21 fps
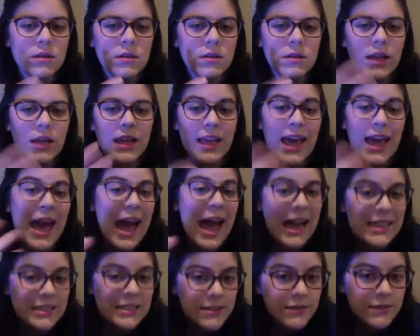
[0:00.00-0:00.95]
like,
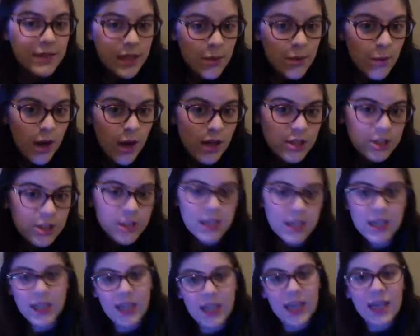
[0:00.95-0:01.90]
actively watch it
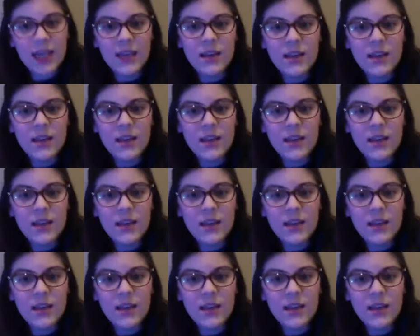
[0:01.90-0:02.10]
again.